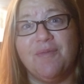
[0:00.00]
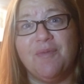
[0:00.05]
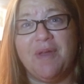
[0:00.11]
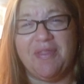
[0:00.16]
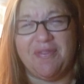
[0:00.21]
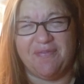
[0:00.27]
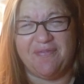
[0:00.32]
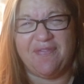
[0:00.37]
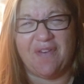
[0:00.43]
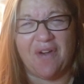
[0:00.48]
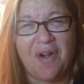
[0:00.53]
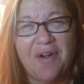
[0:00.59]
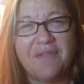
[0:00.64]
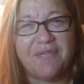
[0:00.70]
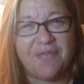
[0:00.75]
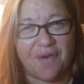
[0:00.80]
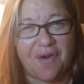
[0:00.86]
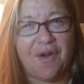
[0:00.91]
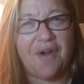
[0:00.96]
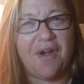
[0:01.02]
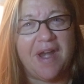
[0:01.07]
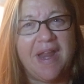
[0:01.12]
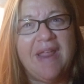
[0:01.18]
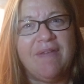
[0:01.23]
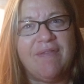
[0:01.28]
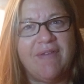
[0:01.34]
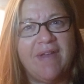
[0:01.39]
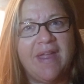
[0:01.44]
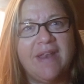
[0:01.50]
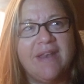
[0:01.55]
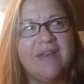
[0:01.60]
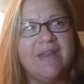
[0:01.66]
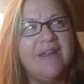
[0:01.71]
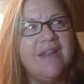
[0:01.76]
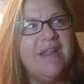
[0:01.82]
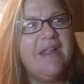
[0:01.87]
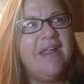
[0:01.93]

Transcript: with fervor even.